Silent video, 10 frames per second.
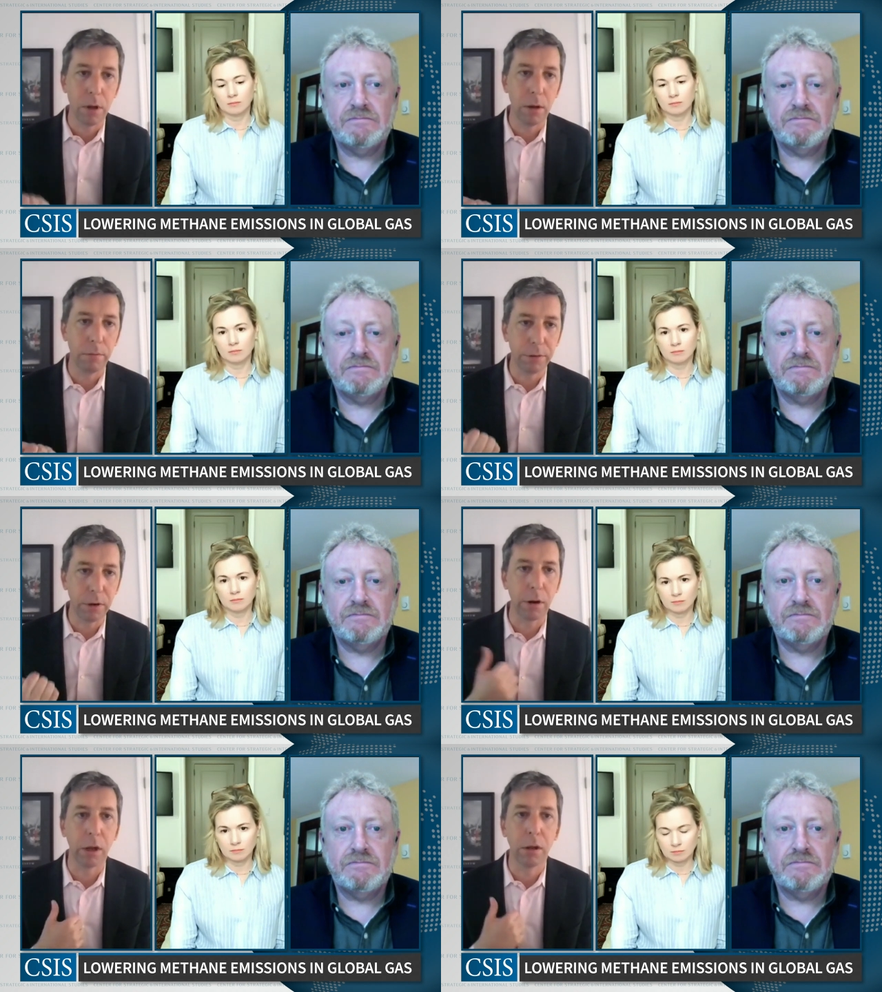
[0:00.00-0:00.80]
Speaker 1: uh,
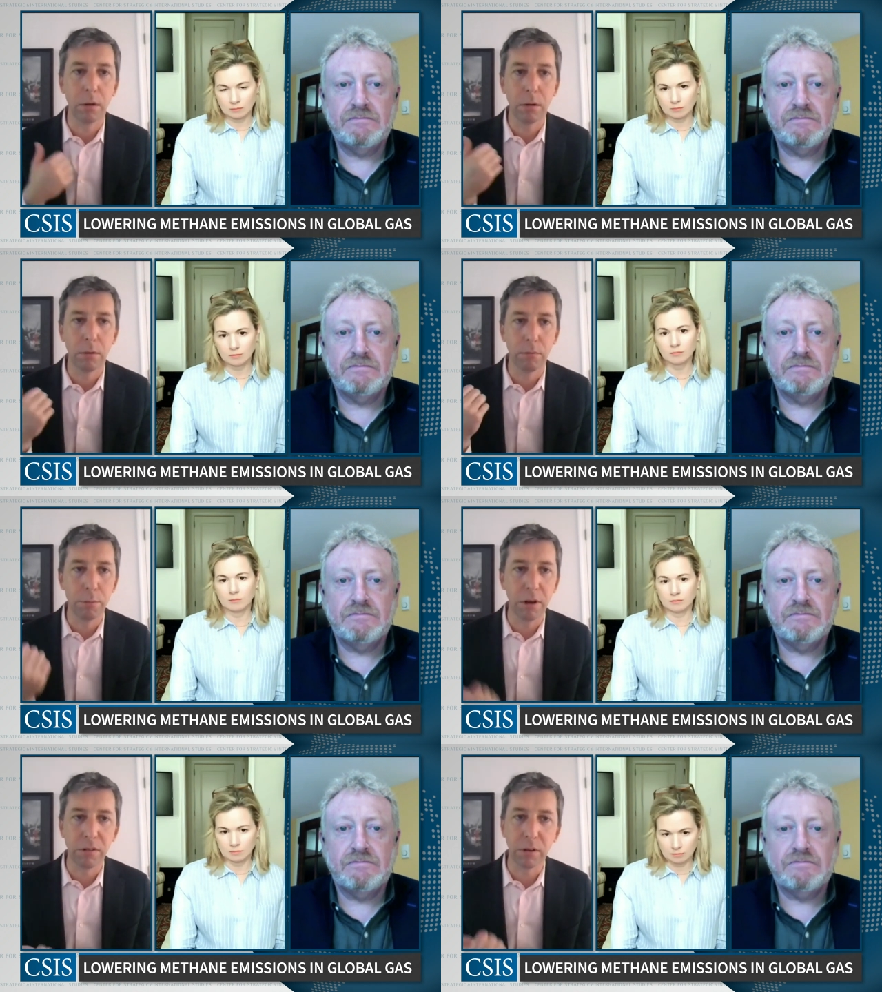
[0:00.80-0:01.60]
flaring,
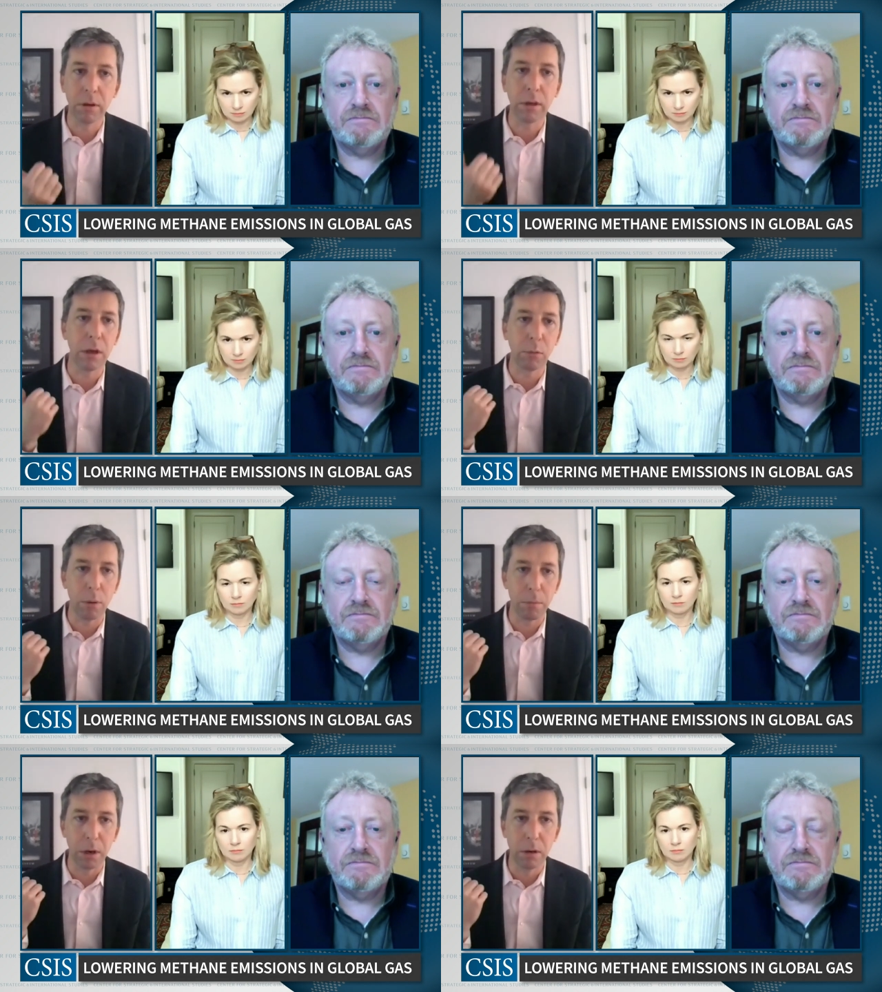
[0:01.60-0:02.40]
replacing leaky
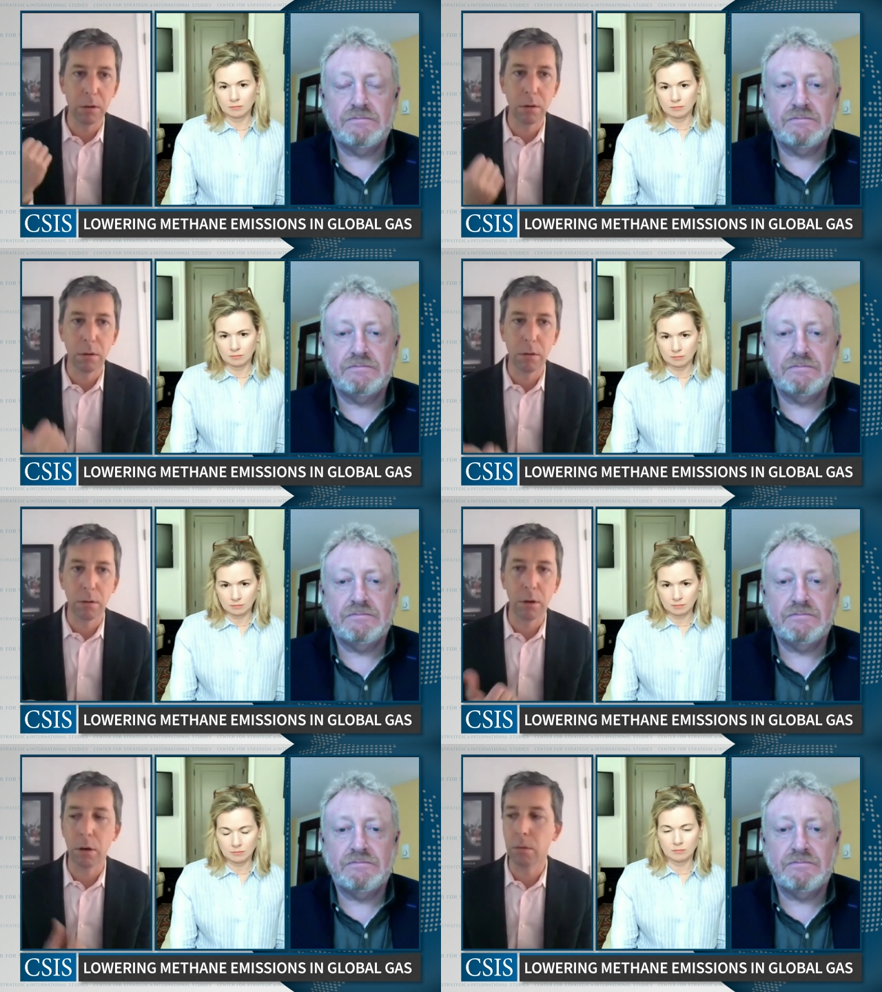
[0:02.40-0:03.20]
equipment,
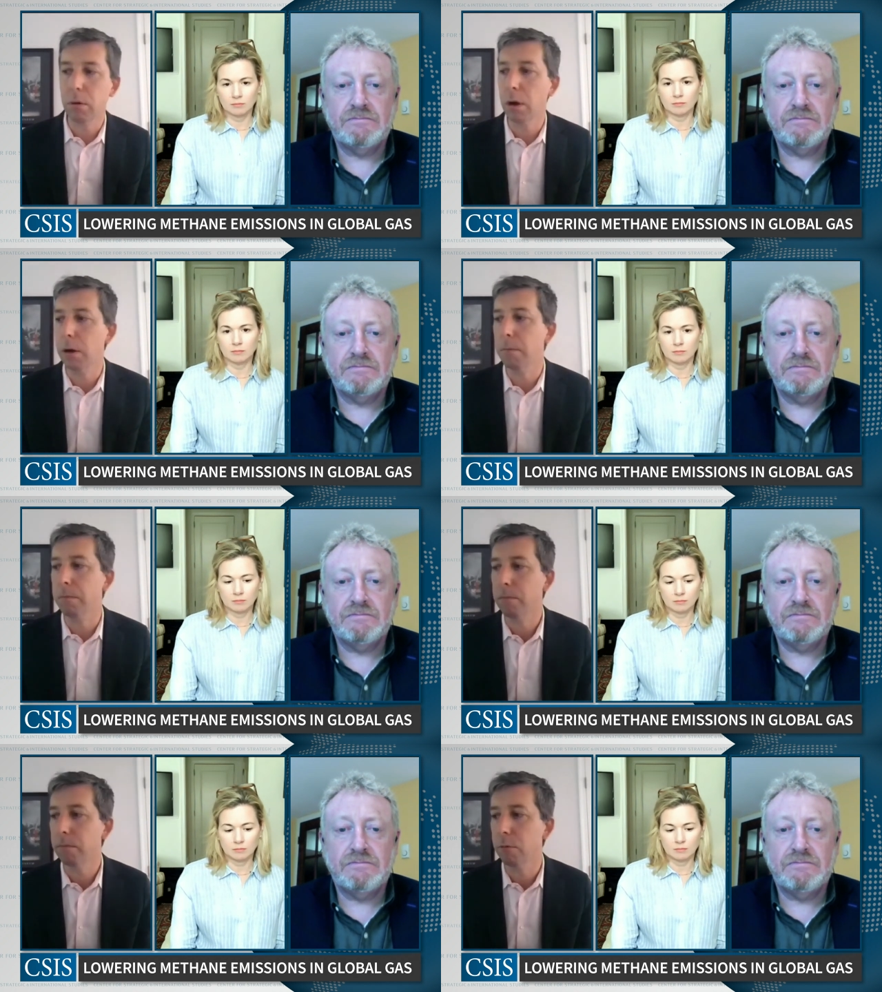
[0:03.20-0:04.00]
you know,
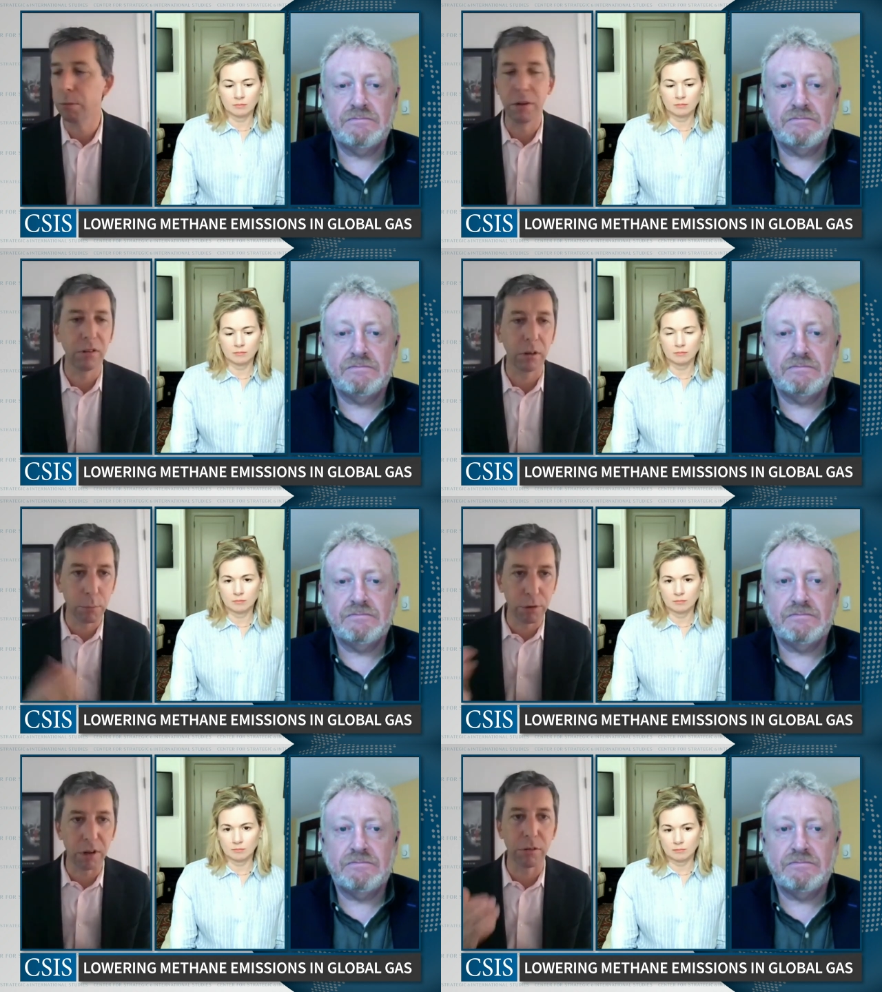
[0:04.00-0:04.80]
um, replacing
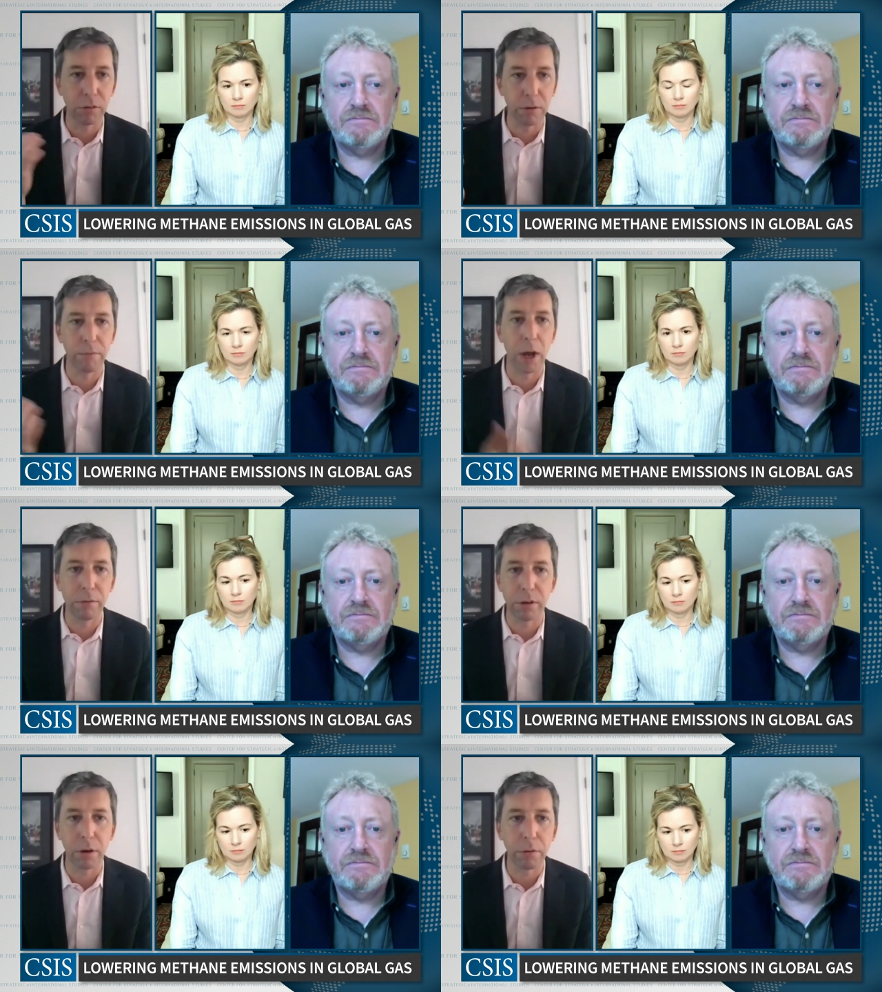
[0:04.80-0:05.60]
compressors and
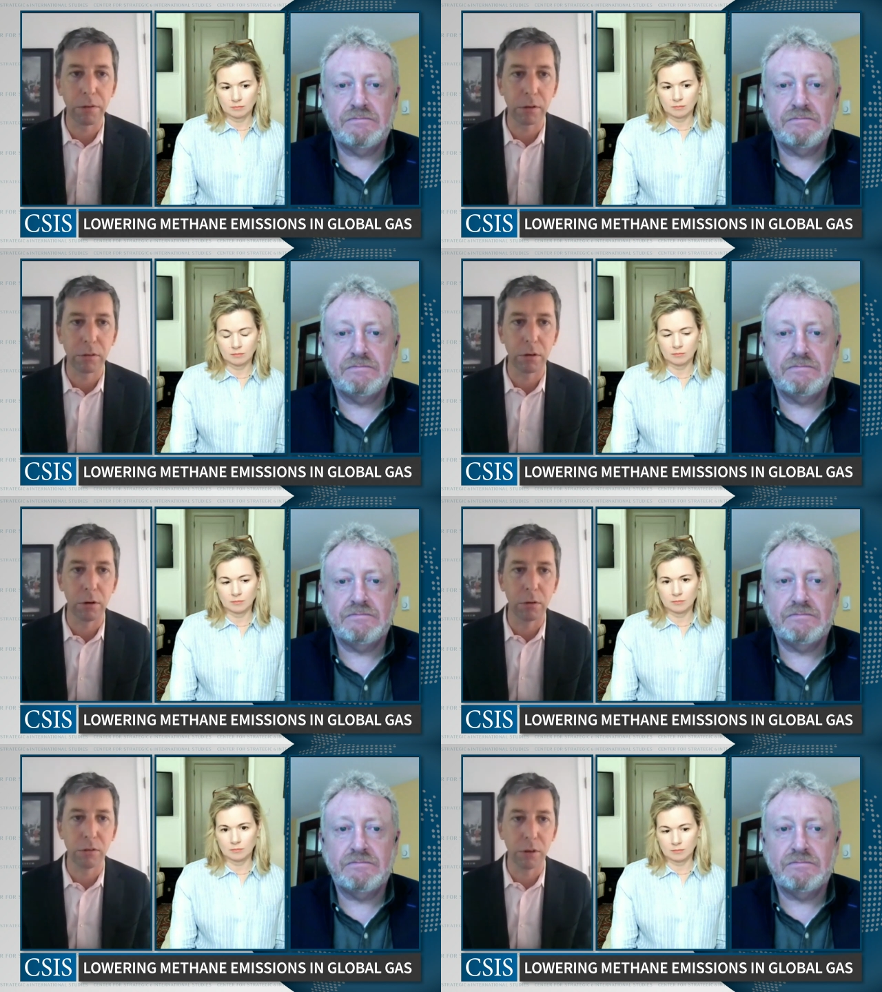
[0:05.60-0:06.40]
valves and other things that are
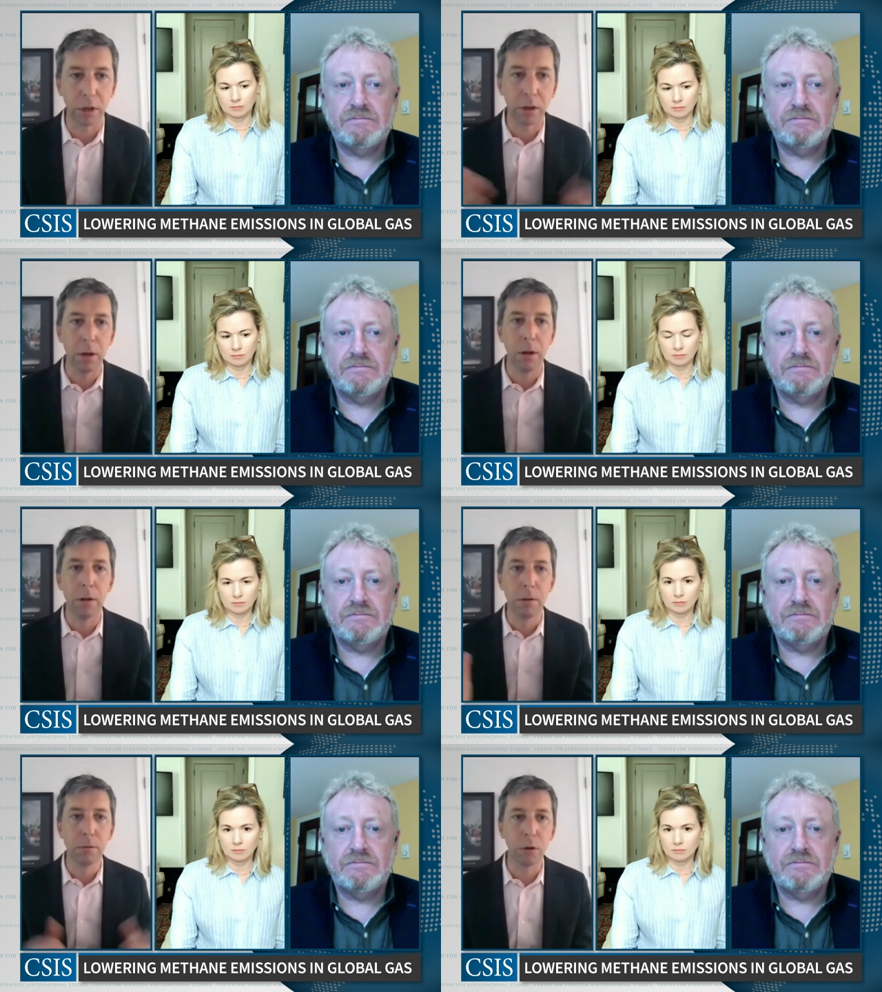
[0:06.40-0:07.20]
known to leak.
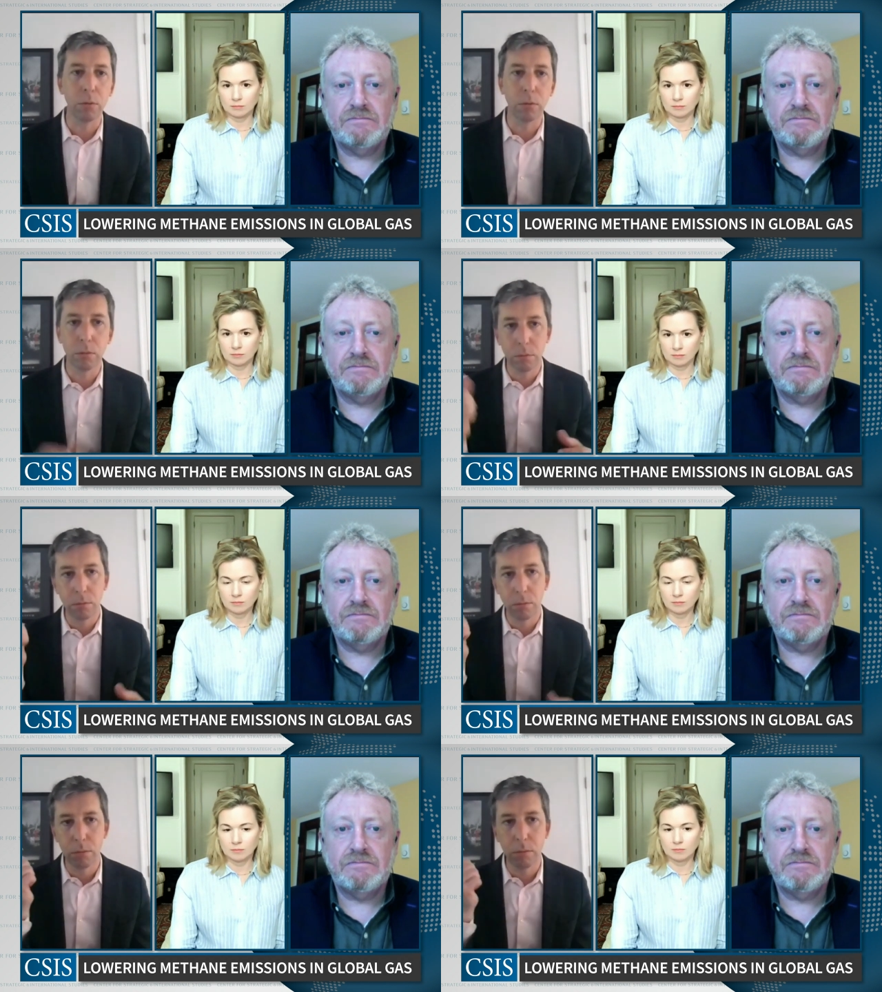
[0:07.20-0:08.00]
So
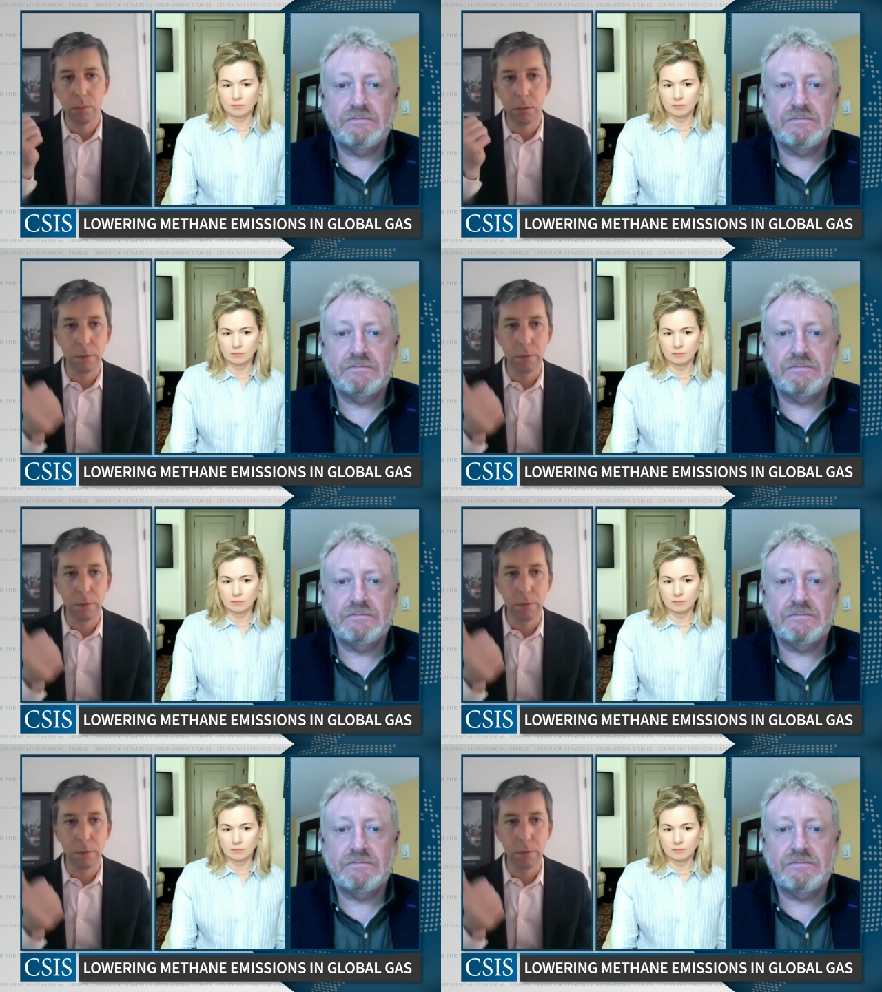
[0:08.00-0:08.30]
the